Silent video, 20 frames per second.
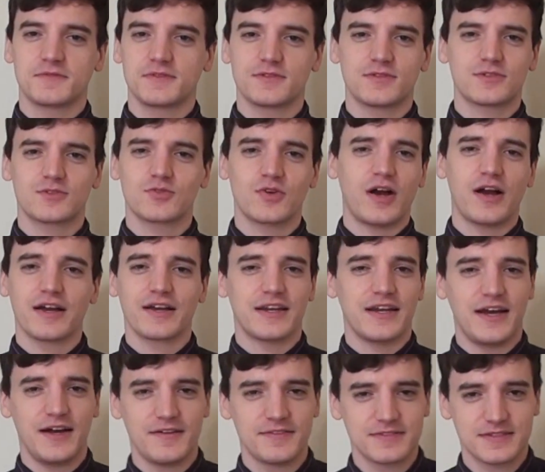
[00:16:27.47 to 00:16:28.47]
strong
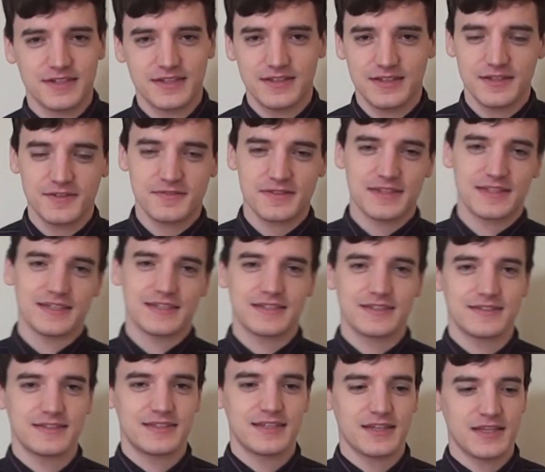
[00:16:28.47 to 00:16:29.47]
enough to lift
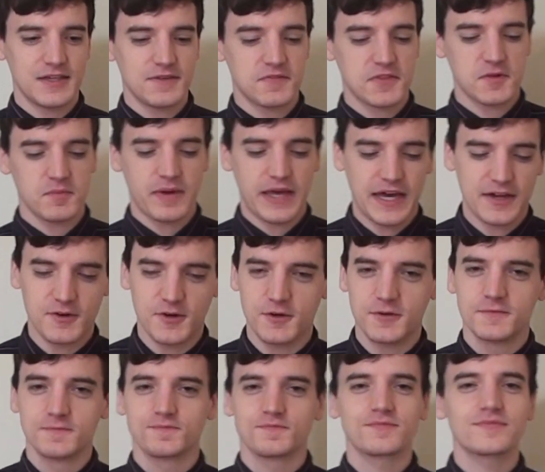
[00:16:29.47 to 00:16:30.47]
the
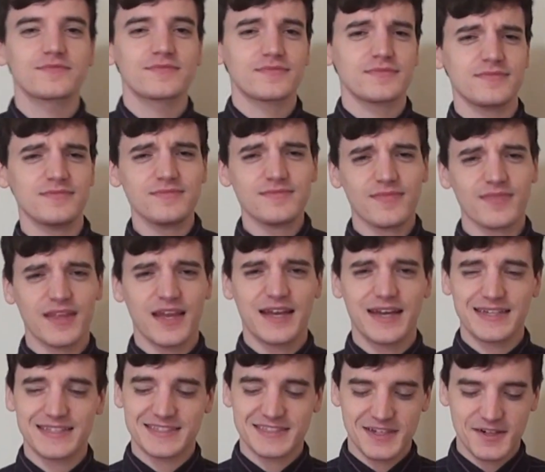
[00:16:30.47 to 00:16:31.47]
manhole.
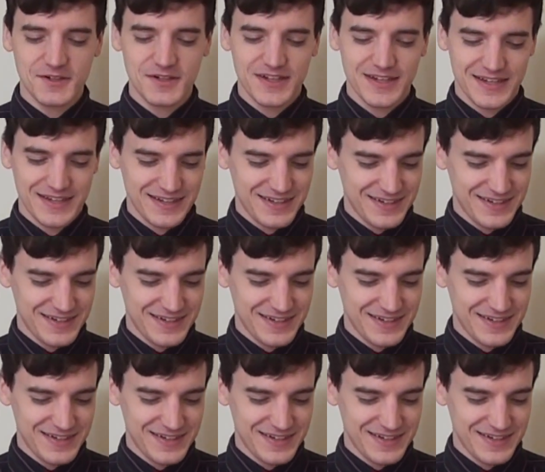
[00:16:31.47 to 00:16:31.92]
So